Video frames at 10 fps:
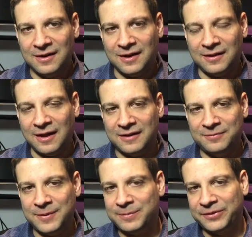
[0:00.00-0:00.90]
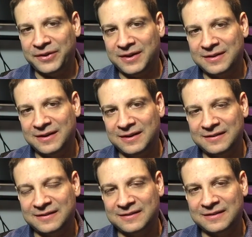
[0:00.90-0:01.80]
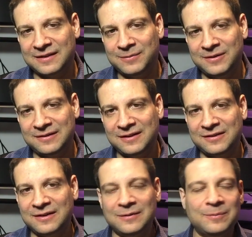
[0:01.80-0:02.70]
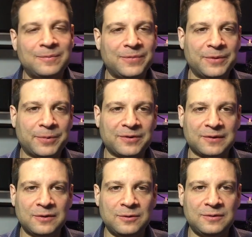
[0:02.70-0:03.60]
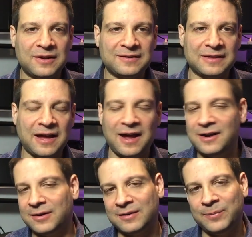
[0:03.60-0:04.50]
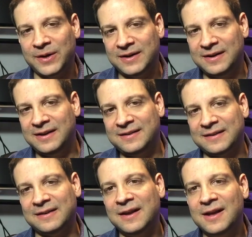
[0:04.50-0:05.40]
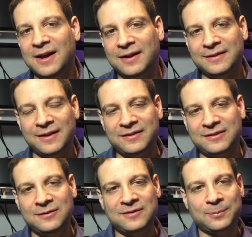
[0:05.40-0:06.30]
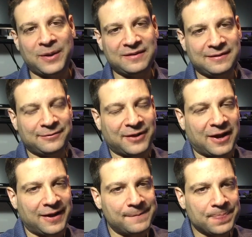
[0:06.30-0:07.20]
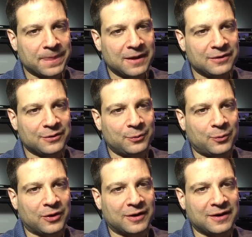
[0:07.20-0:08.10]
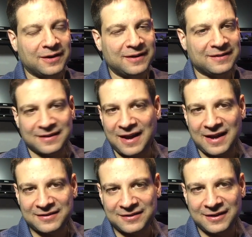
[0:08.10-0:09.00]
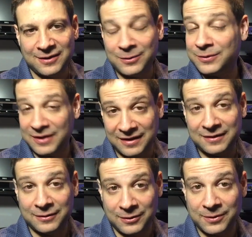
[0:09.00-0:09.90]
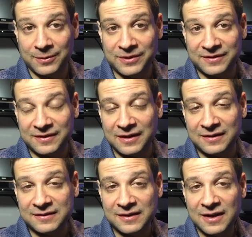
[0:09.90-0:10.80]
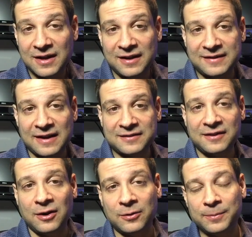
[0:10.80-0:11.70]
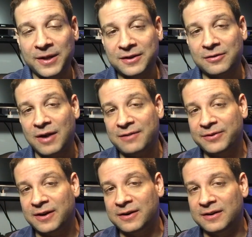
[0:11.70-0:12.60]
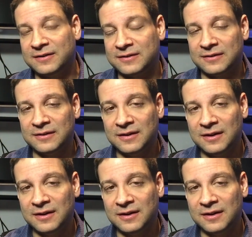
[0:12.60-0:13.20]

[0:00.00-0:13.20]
A lot of people think that it's the musician, the person who does the hiring, but it isn't. Unless you specify, the work is actually owned, and the logo in this case, is actually owned by the graphic artist.